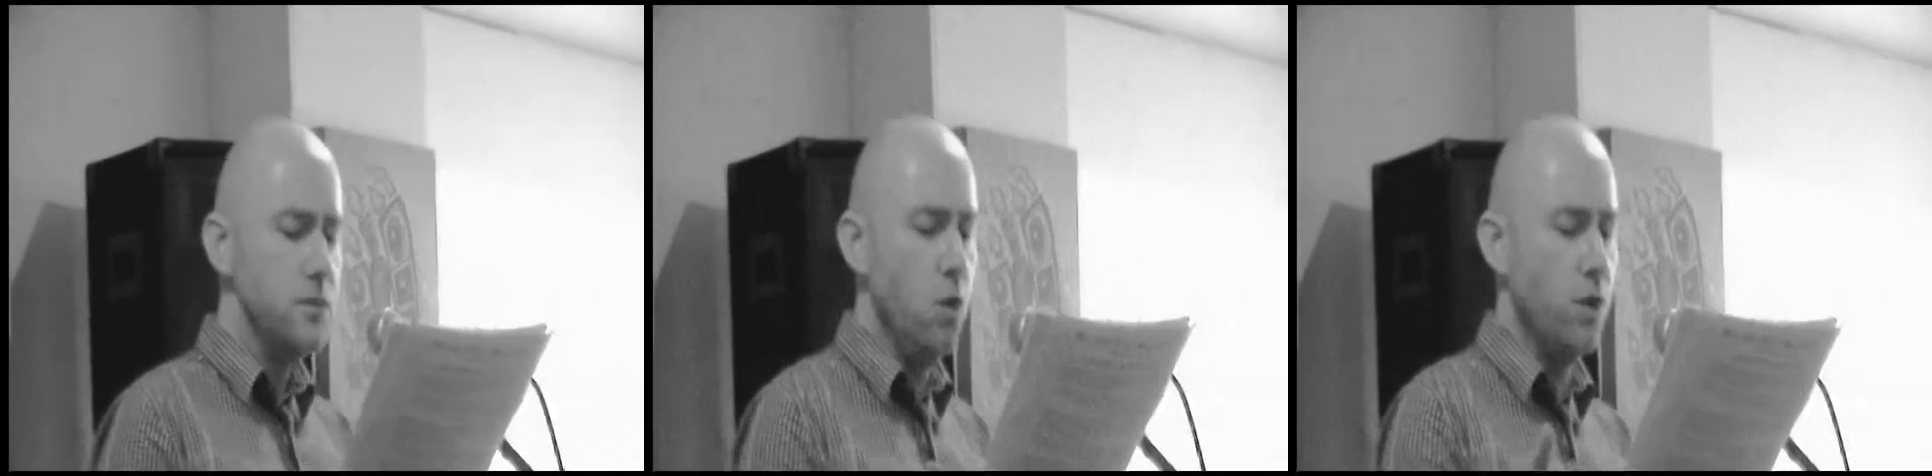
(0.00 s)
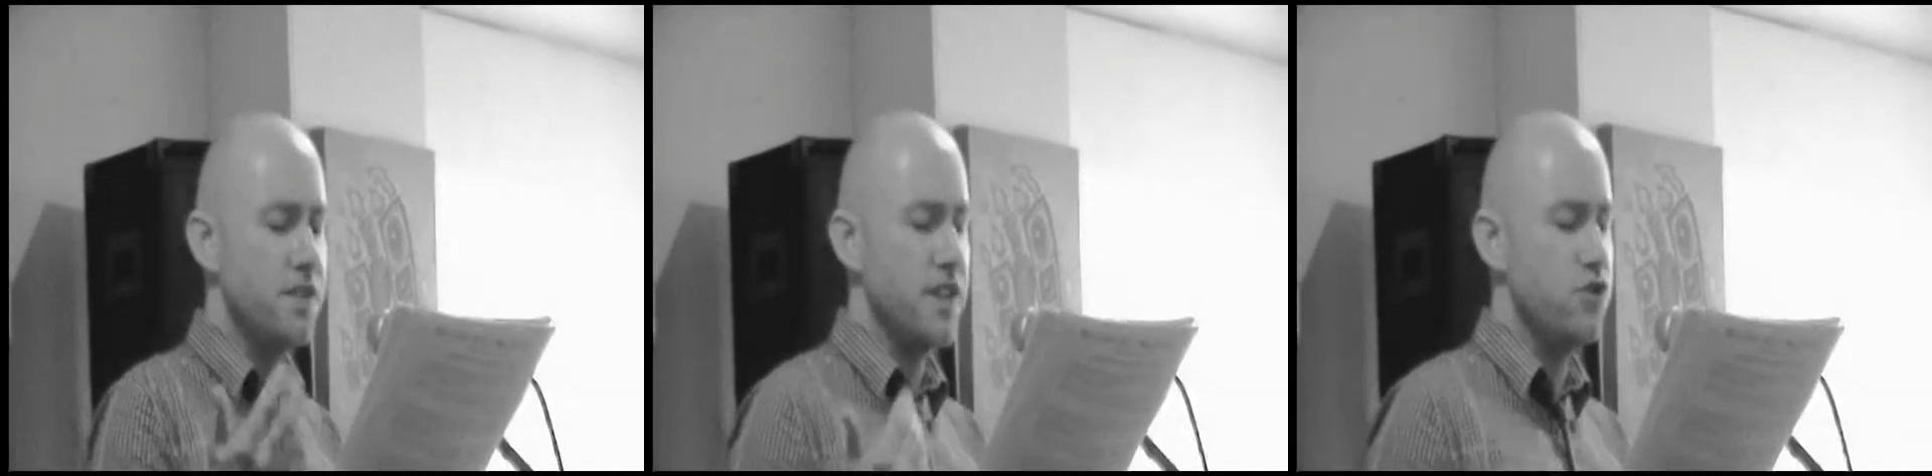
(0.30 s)

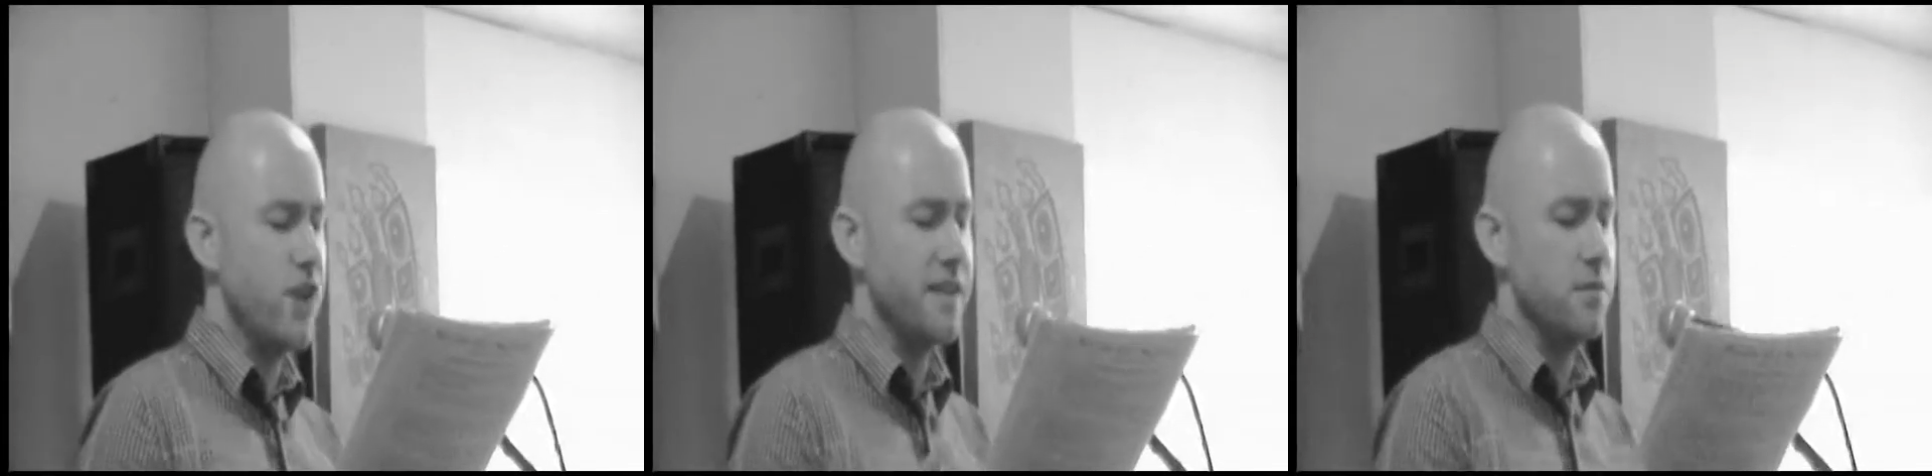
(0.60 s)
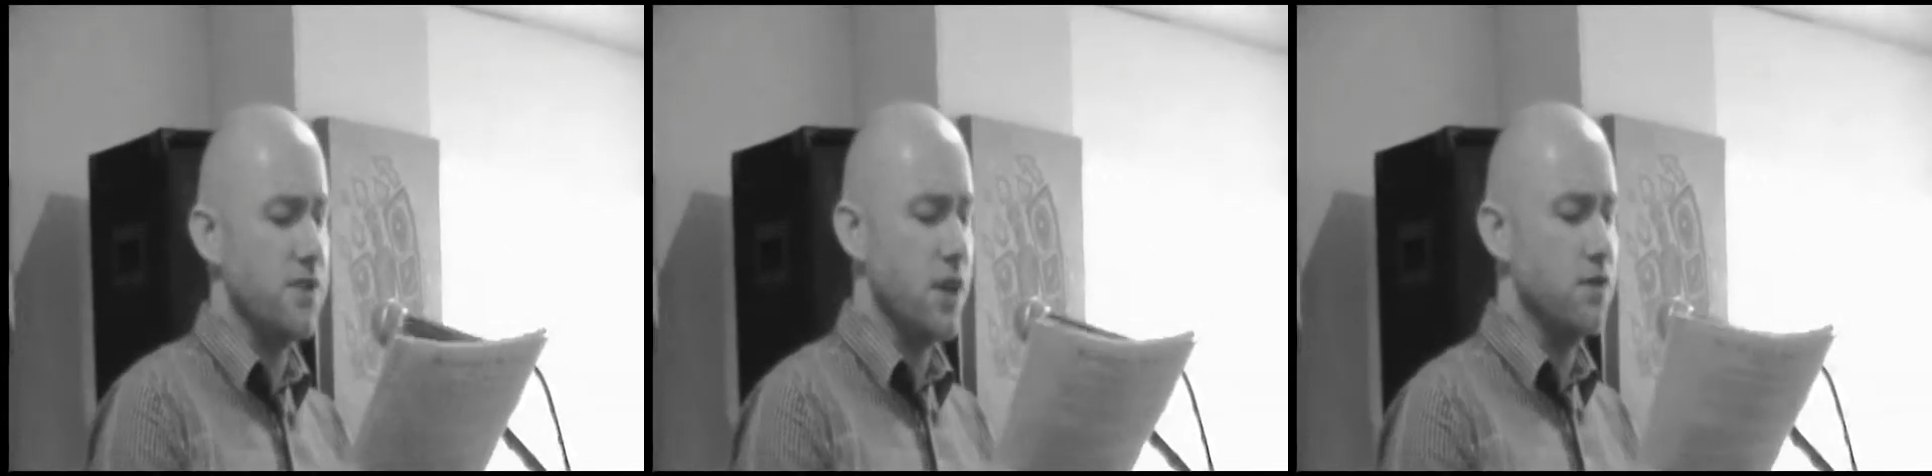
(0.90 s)
Once they'd dragged
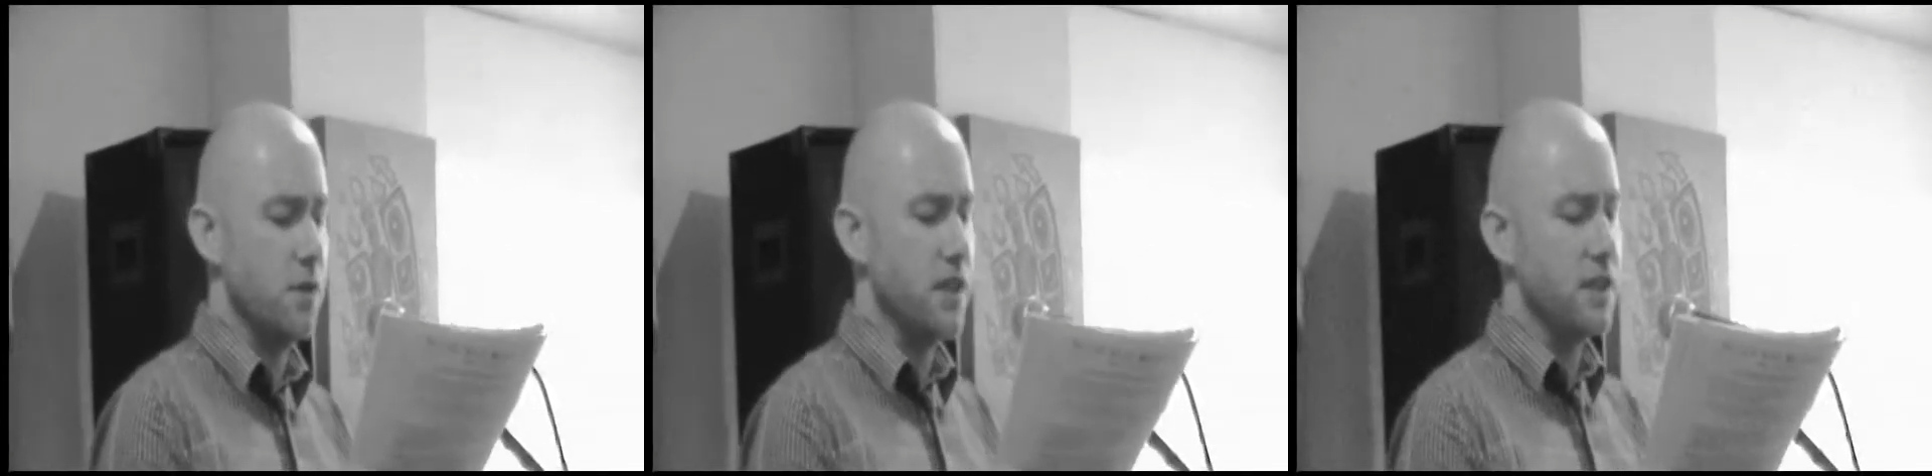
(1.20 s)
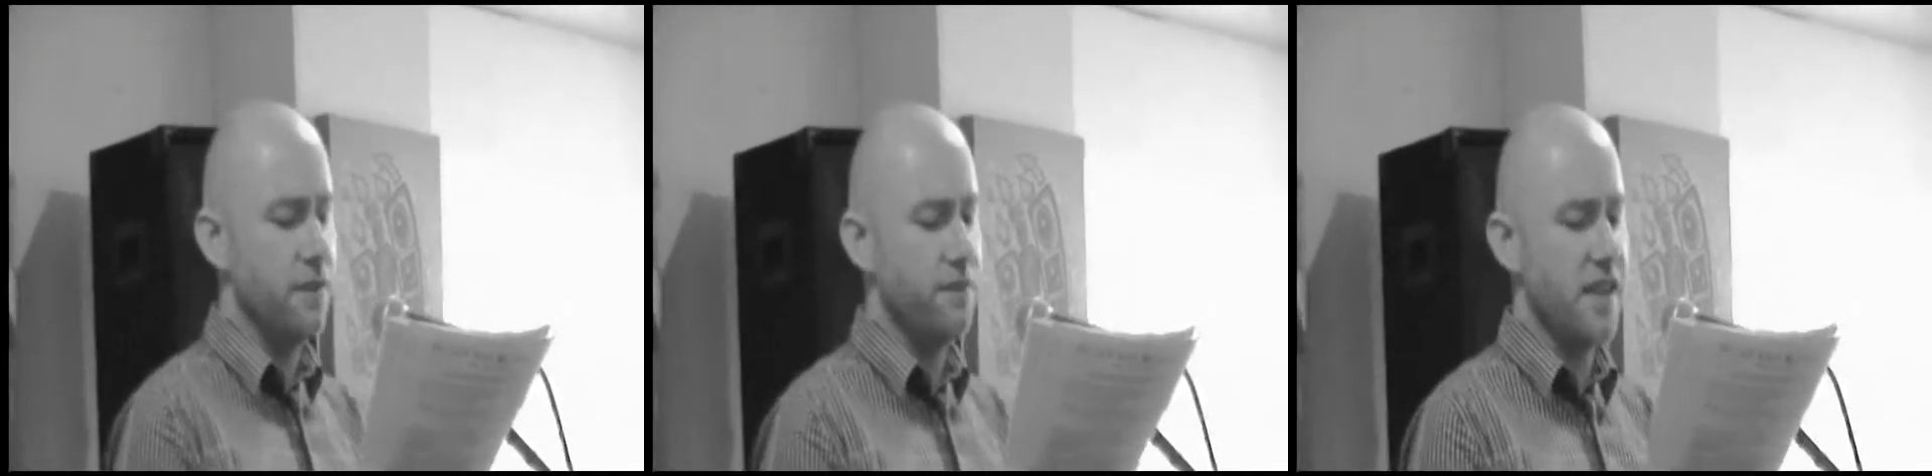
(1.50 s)
themselves up the
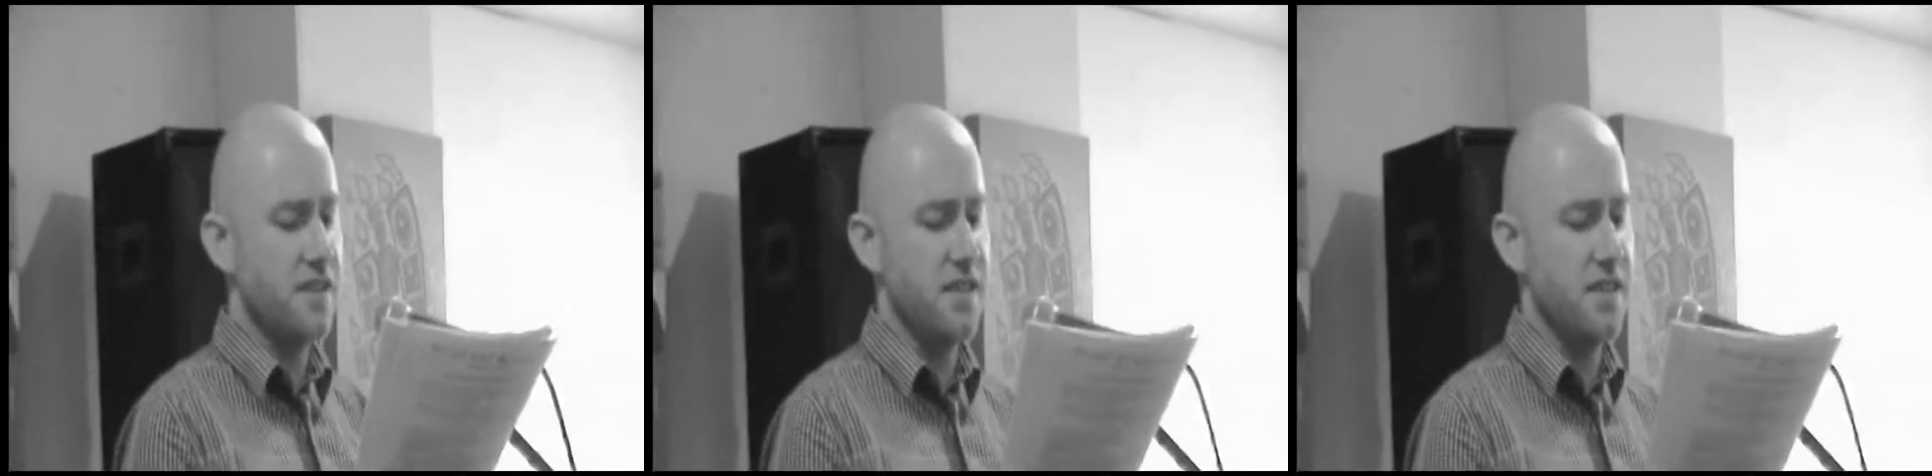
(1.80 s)
cliff face,